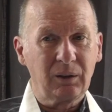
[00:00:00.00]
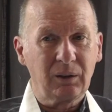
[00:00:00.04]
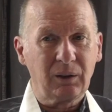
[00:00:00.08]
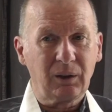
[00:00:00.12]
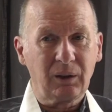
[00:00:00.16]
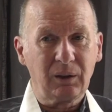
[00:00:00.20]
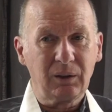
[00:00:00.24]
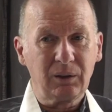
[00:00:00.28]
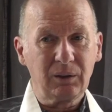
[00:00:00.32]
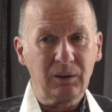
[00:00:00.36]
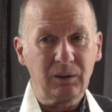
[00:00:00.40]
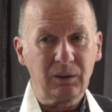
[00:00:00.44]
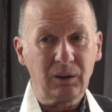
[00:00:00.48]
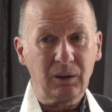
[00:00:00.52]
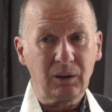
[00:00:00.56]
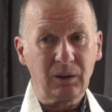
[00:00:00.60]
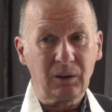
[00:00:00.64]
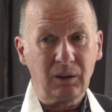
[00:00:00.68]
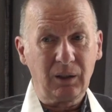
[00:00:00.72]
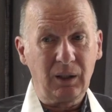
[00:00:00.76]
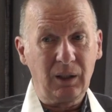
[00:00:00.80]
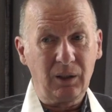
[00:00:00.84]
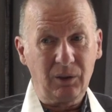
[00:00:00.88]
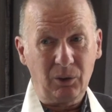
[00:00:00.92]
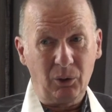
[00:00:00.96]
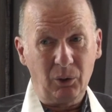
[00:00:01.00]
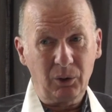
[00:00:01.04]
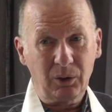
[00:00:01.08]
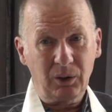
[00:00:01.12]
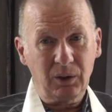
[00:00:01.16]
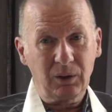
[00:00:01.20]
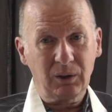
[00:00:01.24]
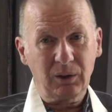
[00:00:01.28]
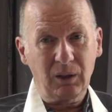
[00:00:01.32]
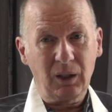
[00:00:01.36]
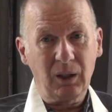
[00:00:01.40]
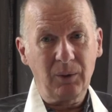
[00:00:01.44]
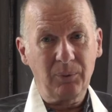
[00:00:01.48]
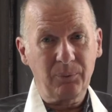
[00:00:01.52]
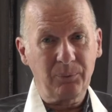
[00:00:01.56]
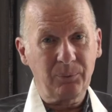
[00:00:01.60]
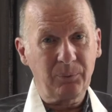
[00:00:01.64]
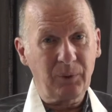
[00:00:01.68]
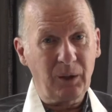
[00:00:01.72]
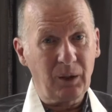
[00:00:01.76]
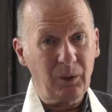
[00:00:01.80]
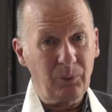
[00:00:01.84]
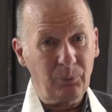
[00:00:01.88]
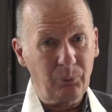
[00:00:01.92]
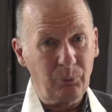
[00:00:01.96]
and uh, he thought that
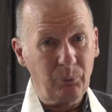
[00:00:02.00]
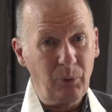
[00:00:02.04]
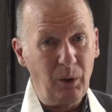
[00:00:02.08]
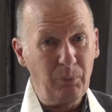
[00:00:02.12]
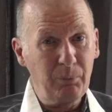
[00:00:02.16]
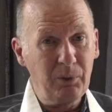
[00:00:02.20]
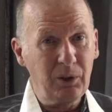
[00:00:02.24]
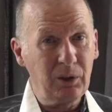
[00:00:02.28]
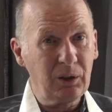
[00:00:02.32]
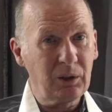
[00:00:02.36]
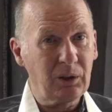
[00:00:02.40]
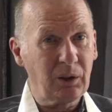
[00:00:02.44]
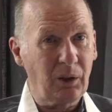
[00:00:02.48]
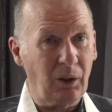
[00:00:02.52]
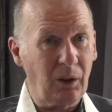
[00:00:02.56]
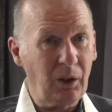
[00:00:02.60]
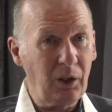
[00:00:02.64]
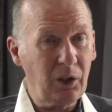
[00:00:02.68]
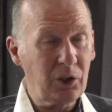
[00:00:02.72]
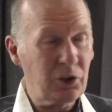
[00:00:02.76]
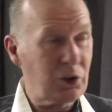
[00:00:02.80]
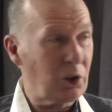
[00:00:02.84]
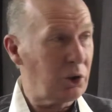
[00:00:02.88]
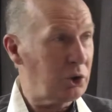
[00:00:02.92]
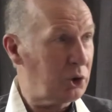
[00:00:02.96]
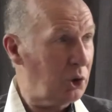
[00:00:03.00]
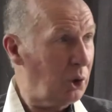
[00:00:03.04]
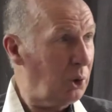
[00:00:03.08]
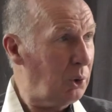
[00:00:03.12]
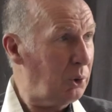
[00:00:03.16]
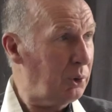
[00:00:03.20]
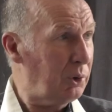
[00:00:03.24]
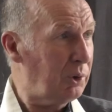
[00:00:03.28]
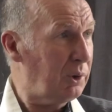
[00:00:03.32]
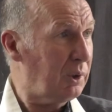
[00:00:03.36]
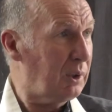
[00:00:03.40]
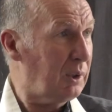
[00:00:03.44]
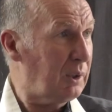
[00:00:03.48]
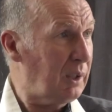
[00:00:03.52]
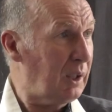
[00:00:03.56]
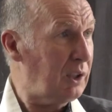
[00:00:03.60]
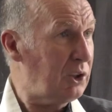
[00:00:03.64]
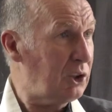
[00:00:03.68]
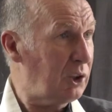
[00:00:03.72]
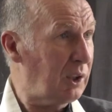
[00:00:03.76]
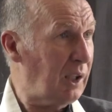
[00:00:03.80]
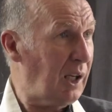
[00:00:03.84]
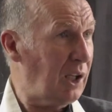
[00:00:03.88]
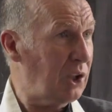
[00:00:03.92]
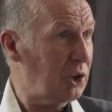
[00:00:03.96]
if if women encouraged their children in
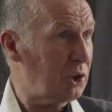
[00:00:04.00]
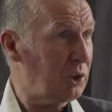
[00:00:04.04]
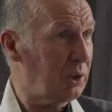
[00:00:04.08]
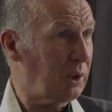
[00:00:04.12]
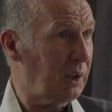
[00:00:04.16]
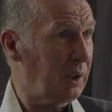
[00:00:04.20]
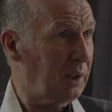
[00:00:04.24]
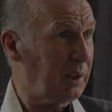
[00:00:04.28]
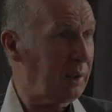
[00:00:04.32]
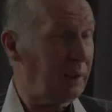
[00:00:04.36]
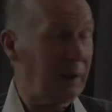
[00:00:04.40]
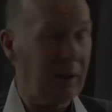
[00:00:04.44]
education like